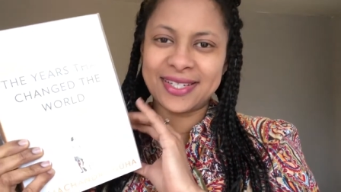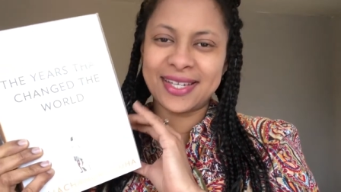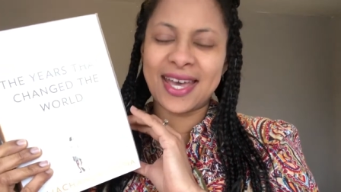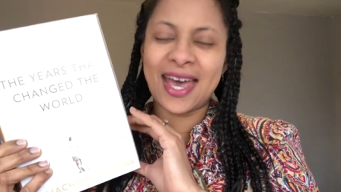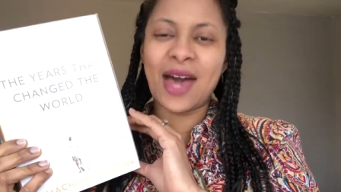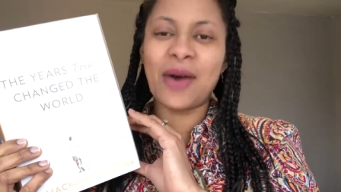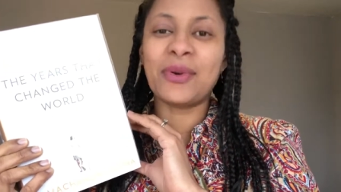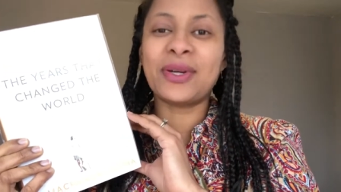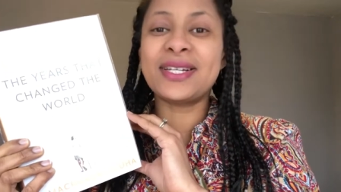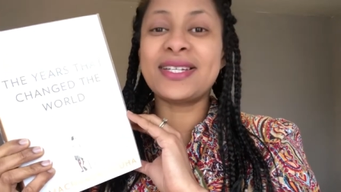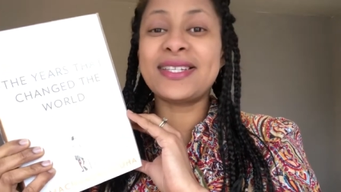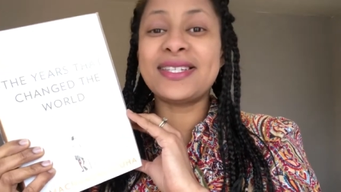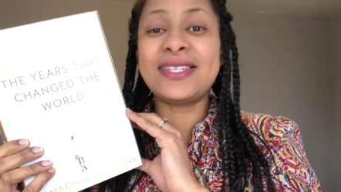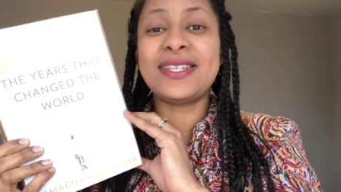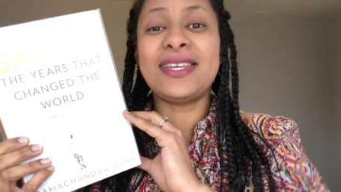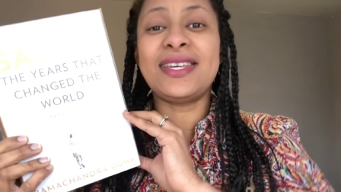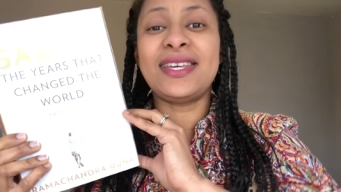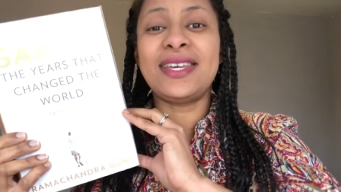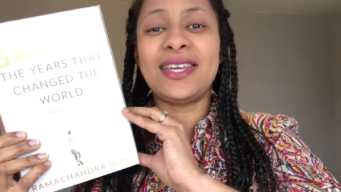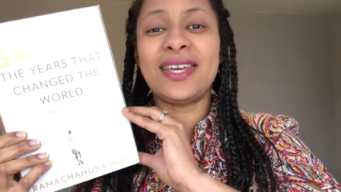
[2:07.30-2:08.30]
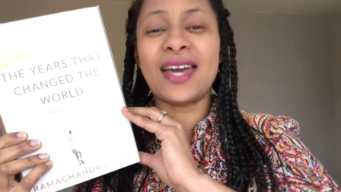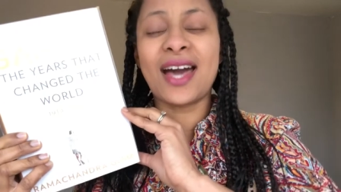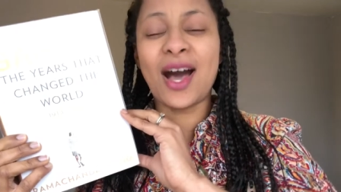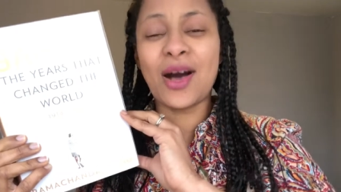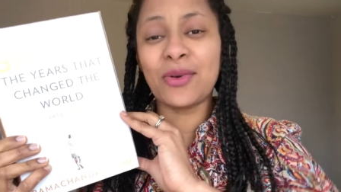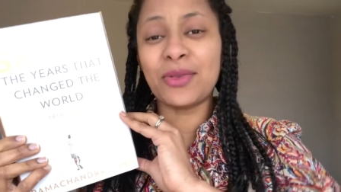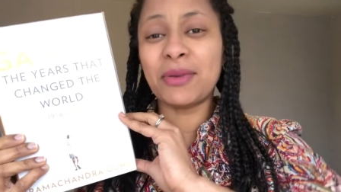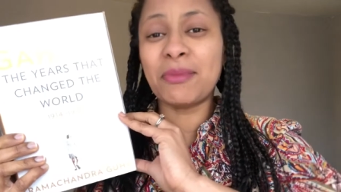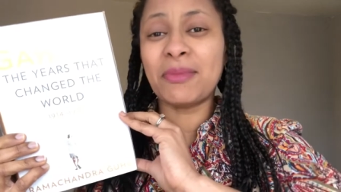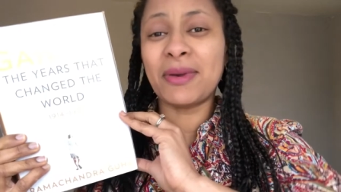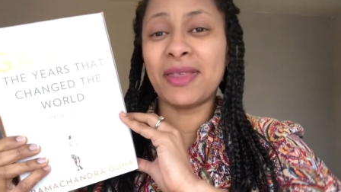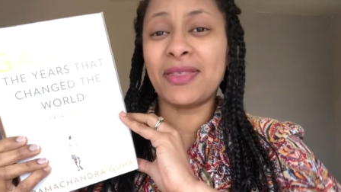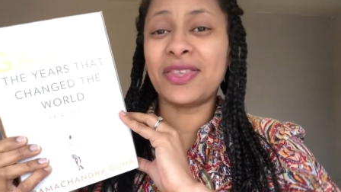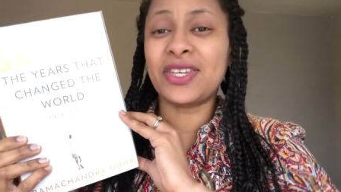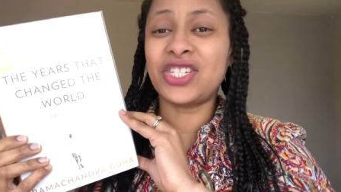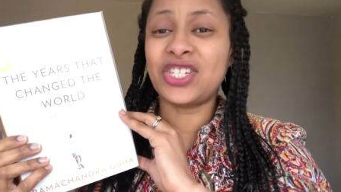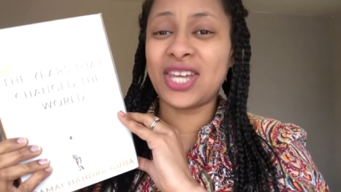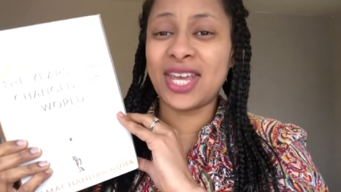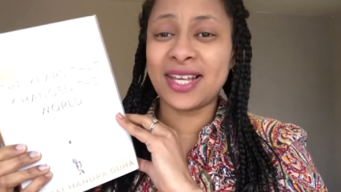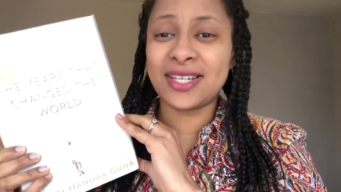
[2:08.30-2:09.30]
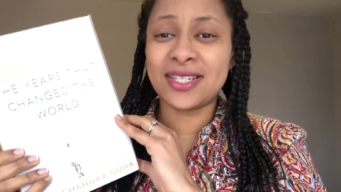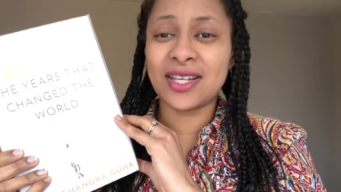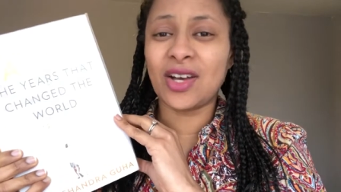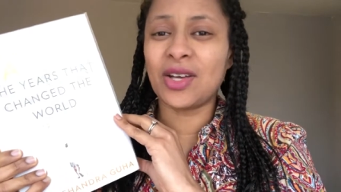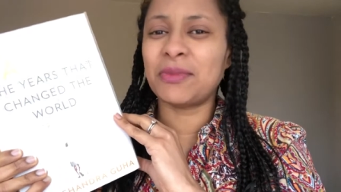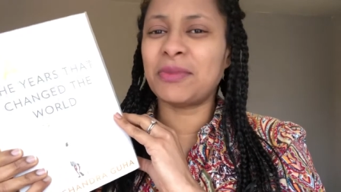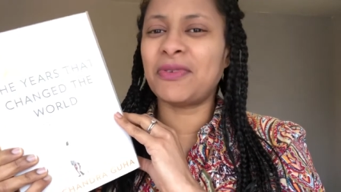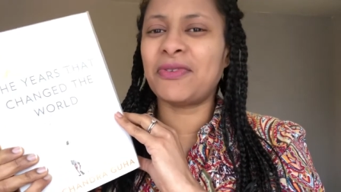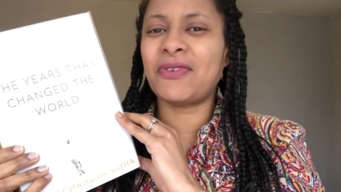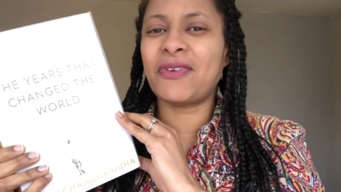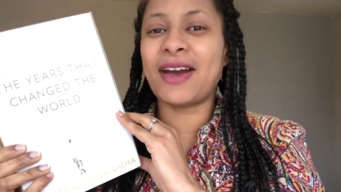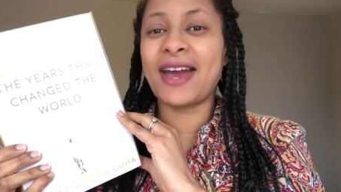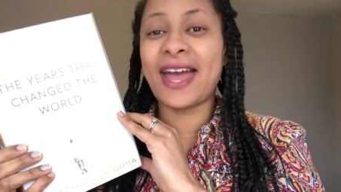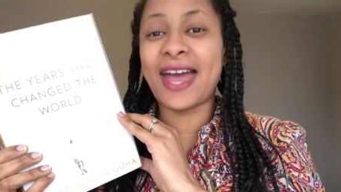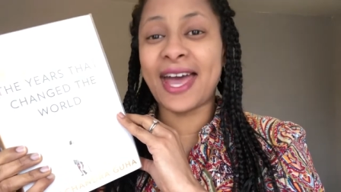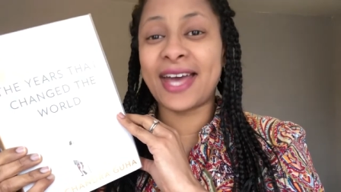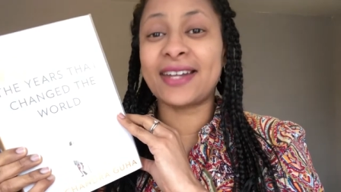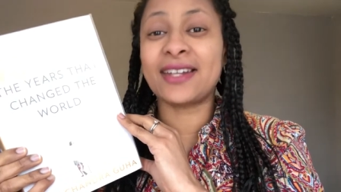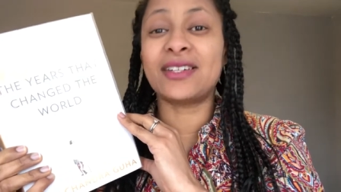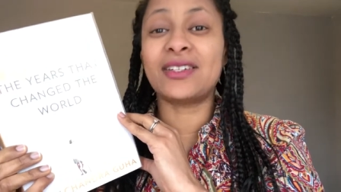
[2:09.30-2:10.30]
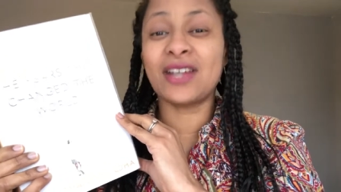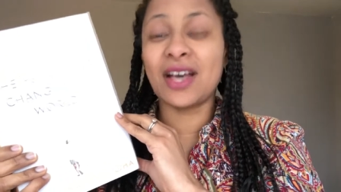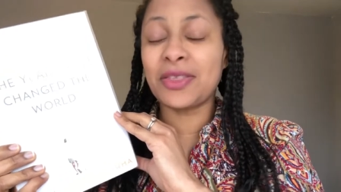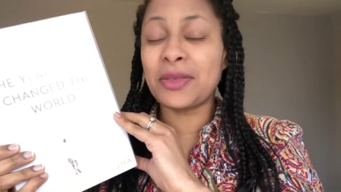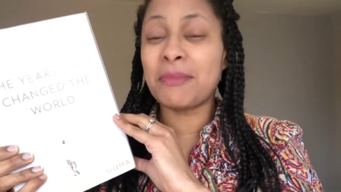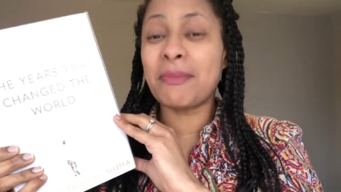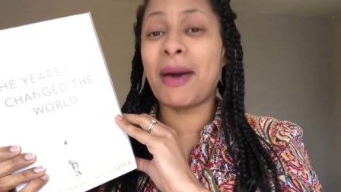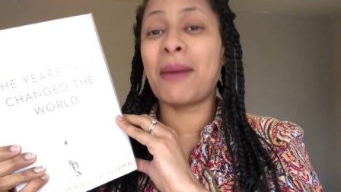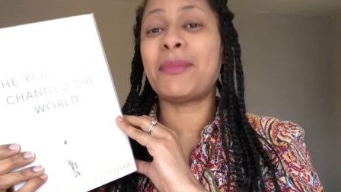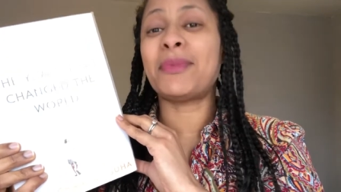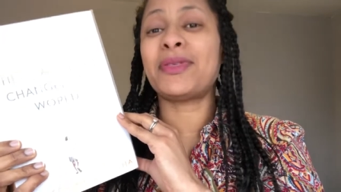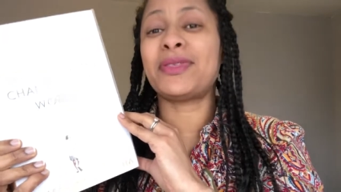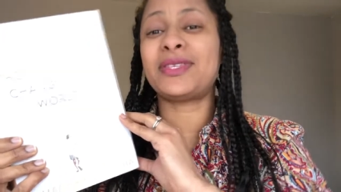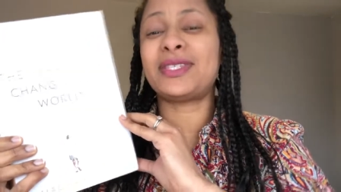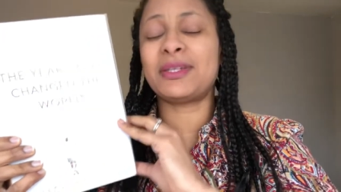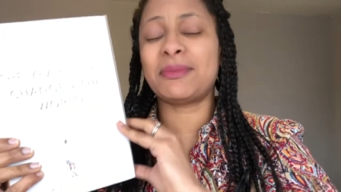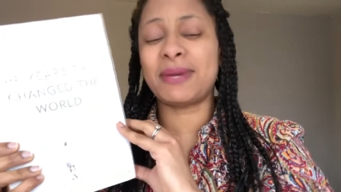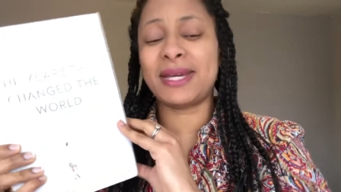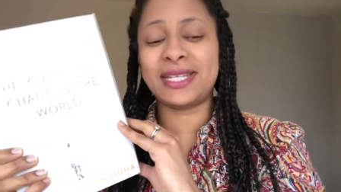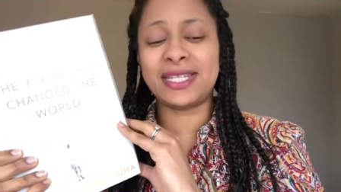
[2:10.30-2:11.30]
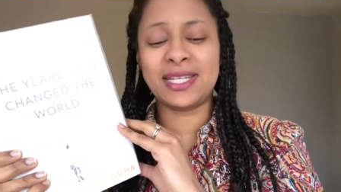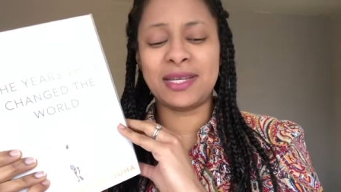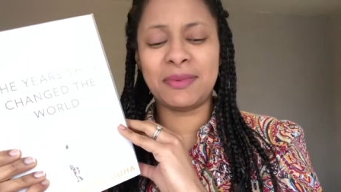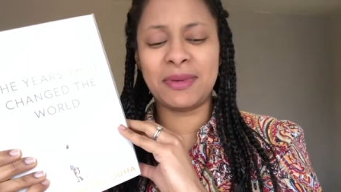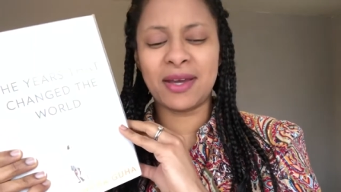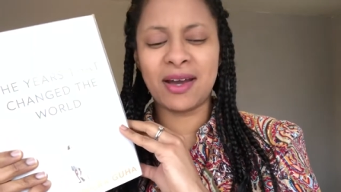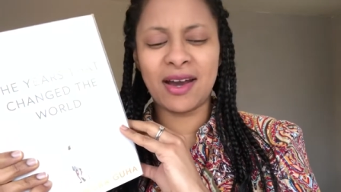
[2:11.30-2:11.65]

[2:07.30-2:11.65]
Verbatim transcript: I want to see how the month shakes out before I add another mammoth to my TBR.